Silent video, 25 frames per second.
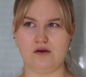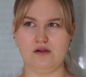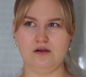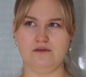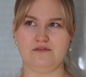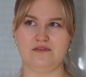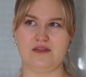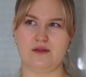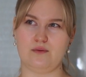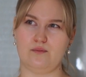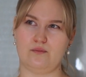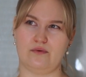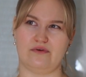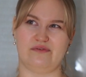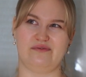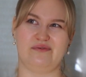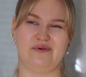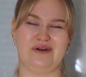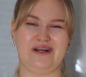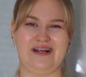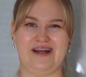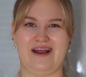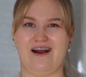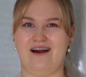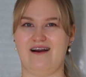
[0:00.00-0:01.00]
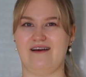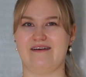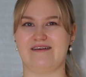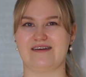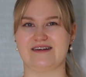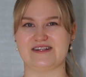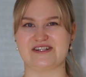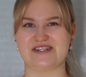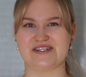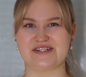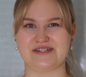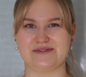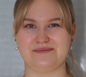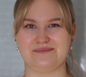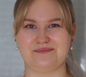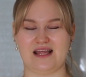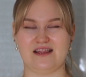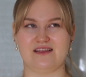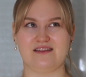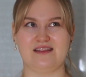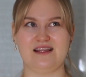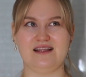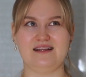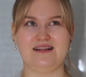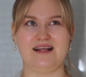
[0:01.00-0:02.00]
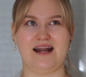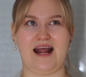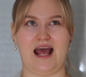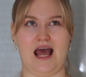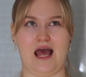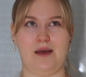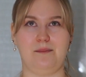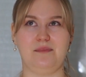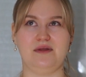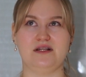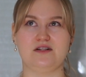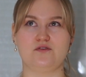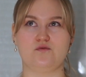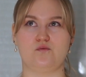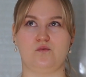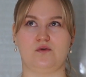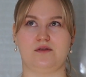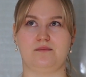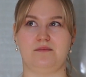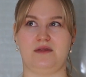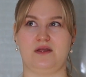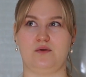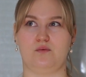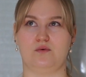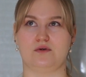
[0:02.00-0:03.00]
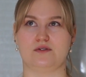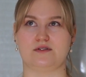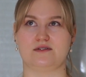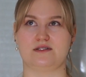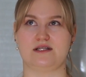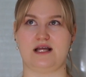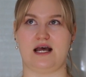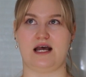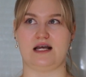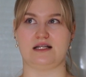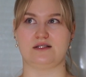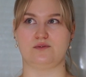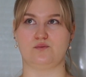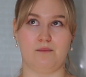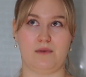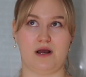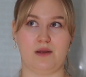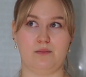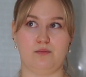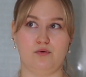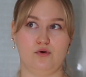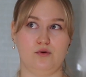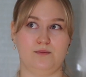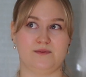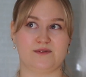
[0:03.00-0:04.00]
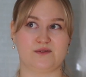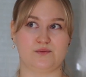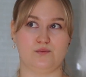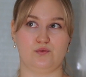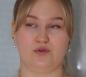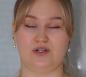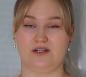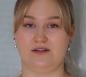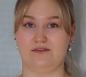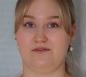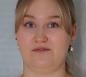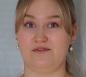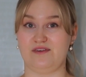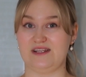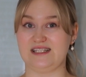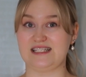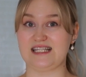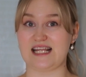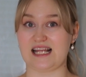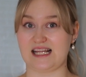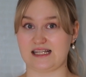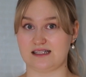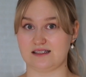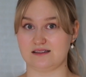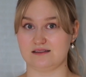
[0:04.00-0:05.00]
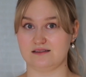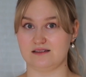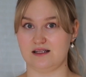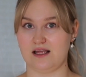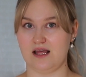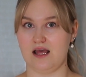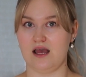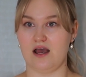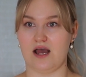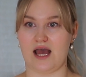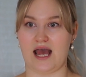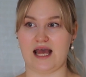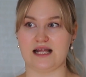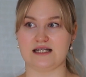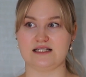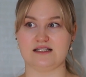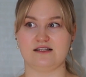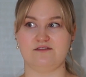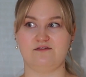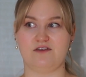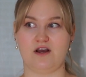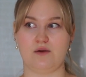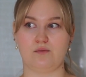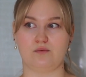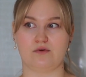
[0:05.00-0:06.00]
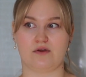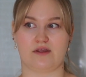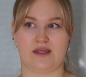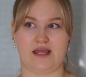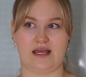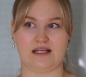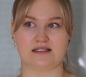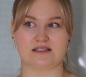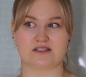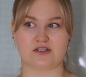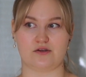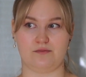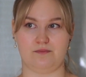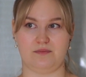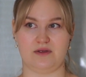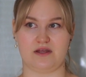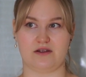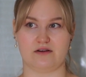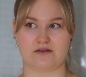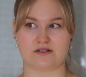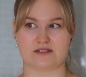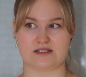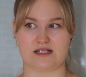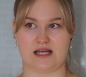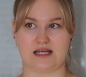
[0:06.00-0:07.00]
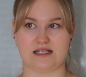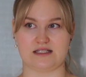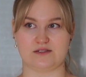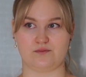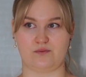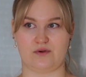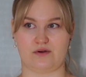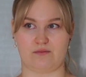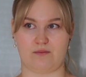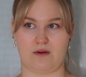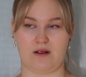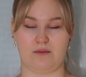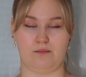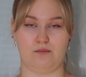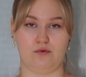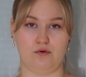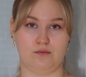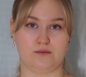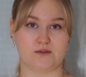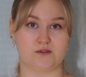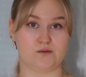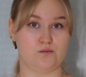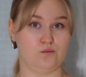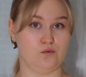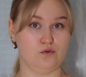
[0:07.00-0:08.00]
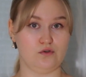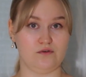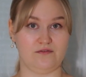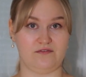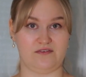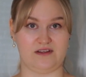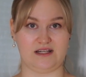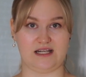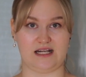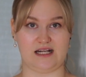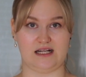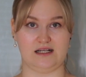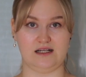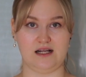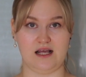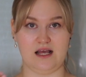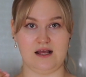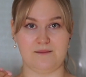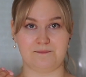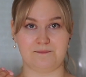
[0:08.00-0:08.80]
All of them were very harsh. And the thing that happened with me was that my boobs wouldn't fit in. And if I would get a bigger size where my boobs would fit in,